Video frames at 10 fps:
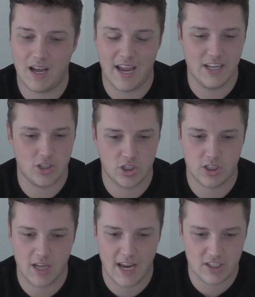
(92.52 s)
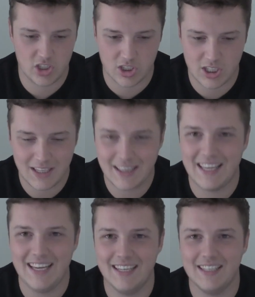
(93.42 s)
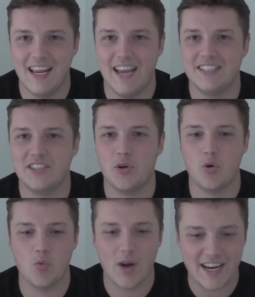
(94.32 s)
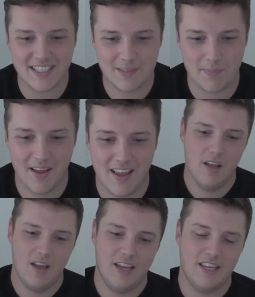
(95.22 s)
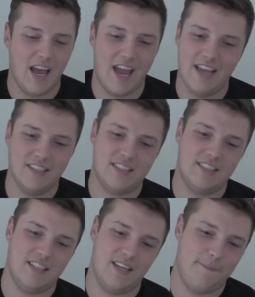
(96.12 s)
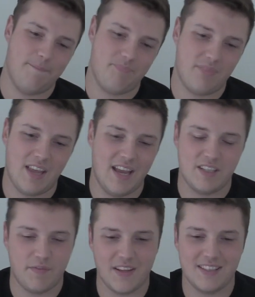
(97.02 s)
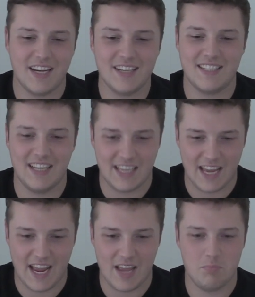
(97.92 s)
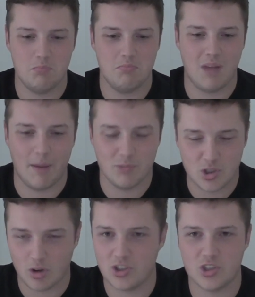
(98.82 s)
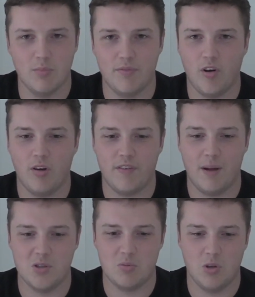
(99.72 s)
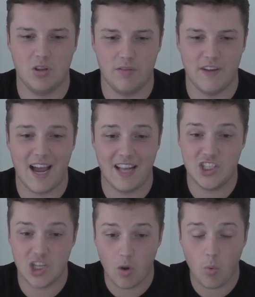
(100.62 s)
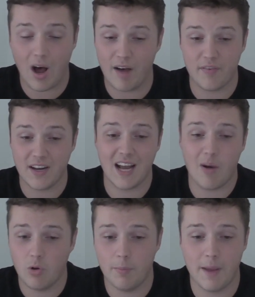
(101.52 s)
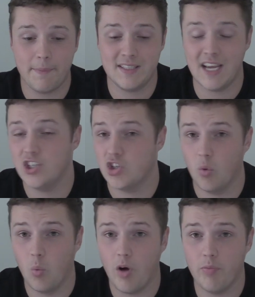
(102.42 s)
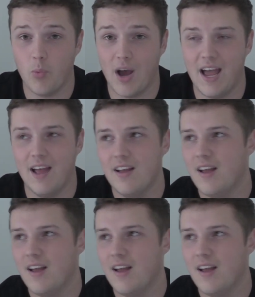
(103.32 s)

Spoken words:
It's just clean, it's crisp. Yeah, it's a fantastic kit. I'm sure the Scunthorpe fans will love it. And do you know what? I think that will be a potential one where